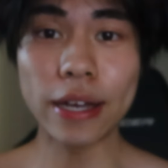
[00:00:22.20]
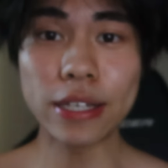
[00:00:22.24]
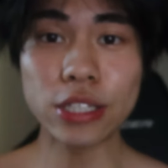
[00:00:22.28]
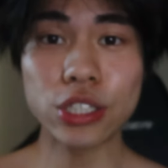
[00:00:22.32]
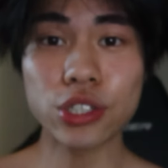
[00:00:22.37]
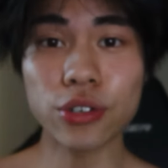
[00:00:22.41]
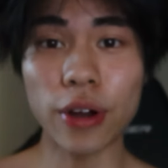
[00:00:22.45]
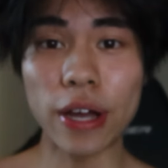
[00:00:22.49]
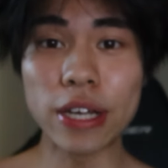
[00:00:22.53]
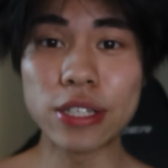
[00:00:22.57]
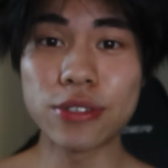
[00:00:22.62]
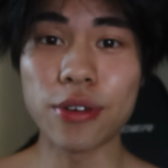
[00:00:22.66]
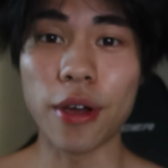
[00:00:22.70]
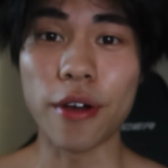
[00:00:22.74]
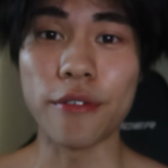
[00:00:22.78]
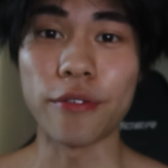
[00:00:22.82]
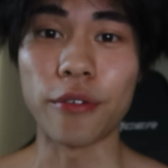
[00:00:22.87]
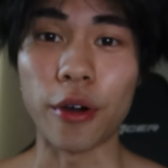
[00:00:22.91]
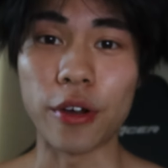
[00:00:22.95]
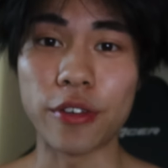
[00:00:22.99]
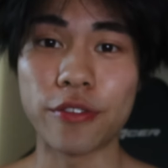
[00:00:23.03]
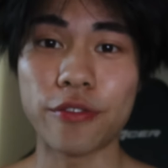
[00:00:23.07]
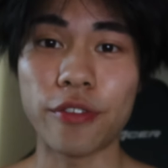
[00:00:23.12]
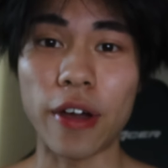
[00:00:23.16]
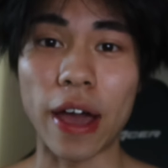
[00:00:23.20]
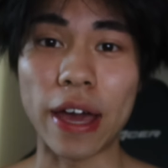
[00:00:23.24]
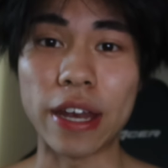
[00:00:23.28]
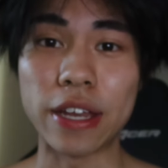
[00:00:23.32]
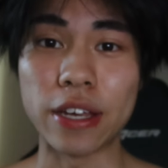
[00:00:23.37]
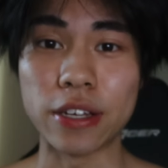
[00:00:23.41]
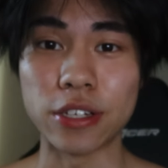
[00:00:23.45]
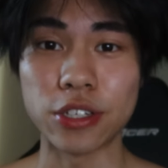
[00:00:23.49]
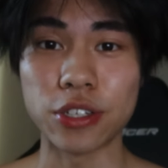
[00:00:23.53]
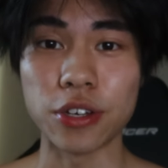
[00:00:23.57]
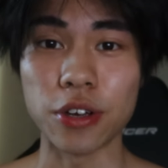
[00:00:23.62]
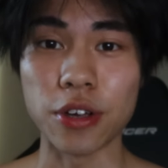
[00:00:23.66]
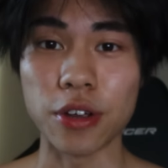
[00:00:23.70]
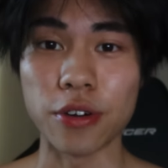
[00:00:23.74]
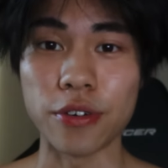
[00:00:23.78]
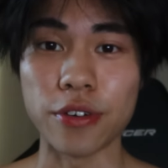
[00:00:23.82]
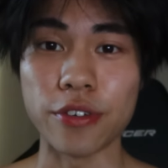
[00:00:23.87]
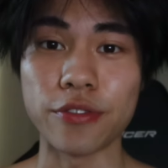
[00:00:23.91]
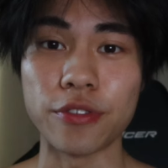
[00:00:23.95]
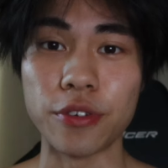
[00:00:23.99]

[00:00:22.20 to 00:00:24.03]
I try to avoid fatty and sugary